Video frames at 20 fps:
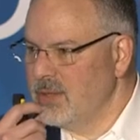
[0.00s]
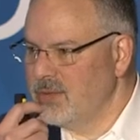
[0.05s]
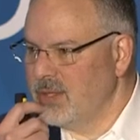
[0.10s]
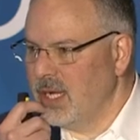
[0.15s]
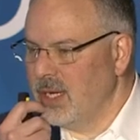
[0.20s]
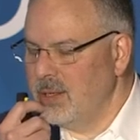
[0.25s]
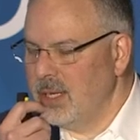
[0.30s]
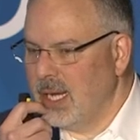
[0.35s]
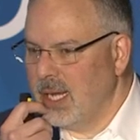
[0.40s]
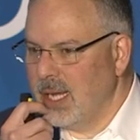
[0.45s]

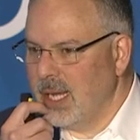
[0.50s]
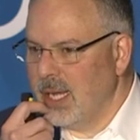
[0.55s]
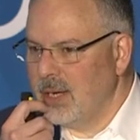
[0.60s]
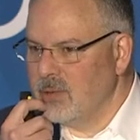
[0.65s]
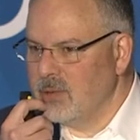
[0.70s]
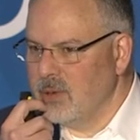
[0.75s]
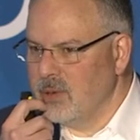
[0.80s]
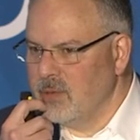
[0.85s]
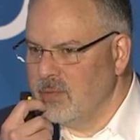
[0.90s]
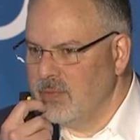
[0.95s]
I, I
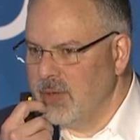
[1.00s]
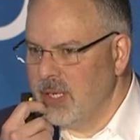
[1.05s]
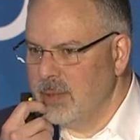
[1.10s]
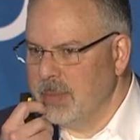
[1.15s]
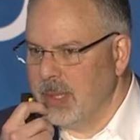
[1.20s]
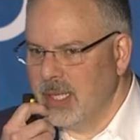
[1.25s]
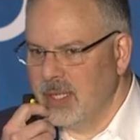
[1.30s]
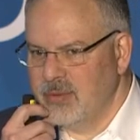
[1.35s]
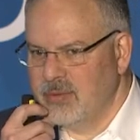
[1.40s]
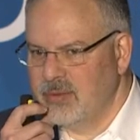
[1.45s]
don't know if
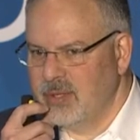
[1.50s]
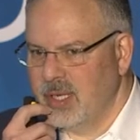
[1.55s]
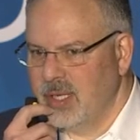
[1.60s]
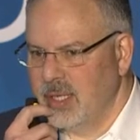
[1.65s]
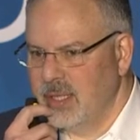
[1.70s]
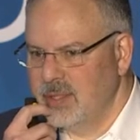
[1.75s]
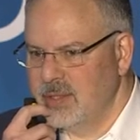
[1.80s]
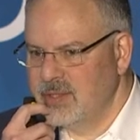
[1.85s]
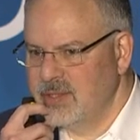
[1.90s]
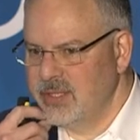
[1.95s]
anybody's
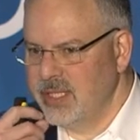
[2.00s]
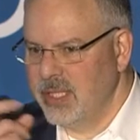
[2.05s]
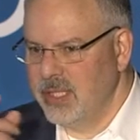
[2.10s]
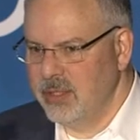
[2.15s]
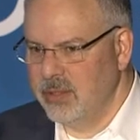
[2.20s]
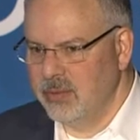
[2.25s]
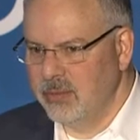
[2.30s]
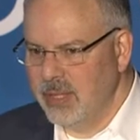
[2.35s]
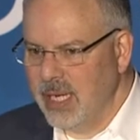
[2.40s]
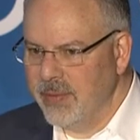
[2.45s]
uh,
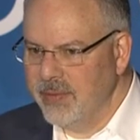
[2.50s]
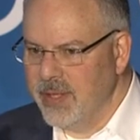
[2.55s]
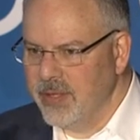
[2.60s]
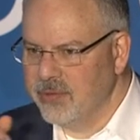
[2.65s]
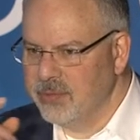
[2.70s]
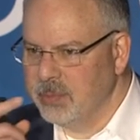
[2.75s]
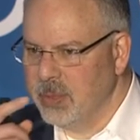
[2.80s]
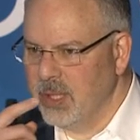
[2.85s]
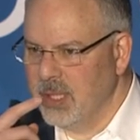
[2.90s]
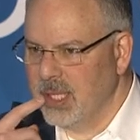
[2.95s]
seen or read
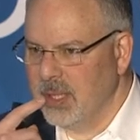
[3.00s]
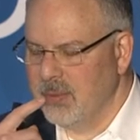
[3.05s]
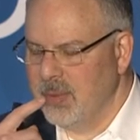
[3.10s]
this book.